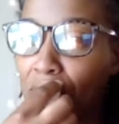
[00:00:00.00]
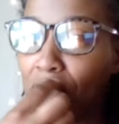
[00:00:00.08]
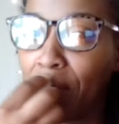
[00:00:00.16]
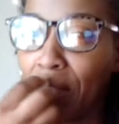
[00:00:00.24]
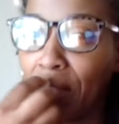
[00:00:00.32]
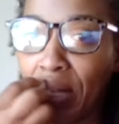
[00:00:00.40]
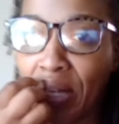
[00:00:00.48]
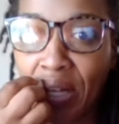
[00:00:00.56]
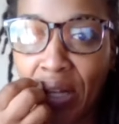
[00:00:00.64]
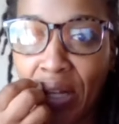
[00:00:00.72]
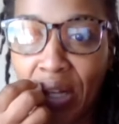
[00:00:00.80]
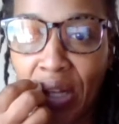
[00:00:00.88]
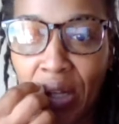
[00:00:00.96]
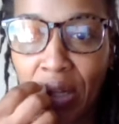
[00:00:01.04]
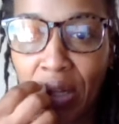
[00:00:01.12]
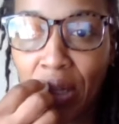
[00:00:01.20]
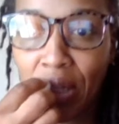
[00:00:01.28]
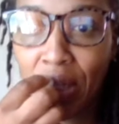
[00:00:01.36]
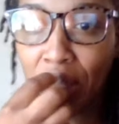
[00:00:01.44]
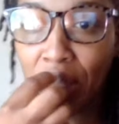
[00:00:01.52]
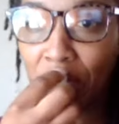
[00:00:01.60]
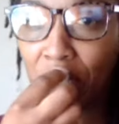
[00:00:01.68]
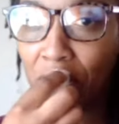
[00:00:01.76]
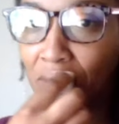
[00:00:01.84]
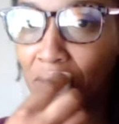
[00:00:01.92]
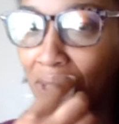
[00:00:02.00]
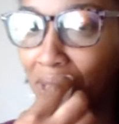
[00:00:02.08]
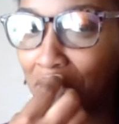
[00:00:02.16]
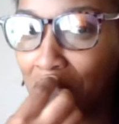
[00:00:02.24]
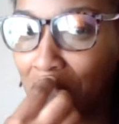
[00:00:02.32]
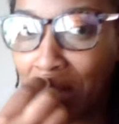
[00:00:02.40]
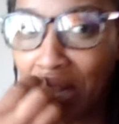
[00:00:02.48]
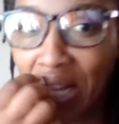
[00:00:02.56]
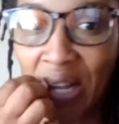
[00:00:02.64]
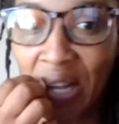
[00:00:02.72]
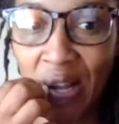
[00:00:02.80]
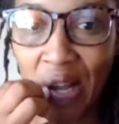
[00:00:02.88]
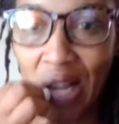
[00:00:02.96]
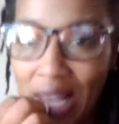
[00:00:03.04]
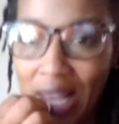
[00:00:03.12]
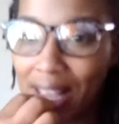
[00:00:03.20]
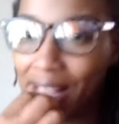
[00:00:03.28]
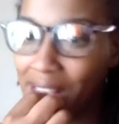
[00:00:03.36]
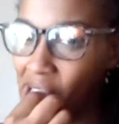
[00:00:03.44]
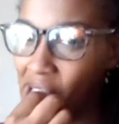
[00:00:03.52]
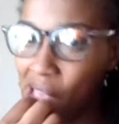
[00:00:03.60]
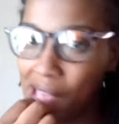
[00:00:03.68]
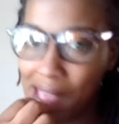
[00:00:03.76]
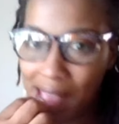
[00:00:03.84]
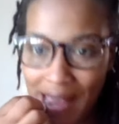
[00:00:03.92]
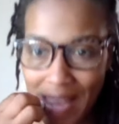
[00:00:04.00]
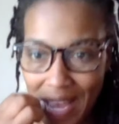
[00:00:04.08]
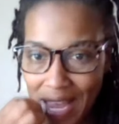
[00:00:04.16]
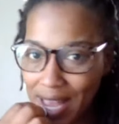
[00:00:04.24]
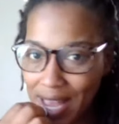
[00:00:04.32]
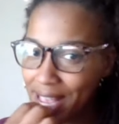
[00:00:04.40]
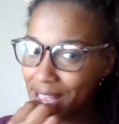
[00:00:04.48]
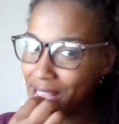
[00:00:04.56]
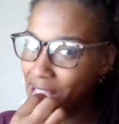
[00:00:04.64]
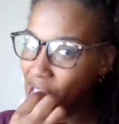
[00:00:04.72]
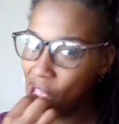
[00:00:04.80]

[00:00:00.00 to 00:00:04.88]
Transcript: [no speech]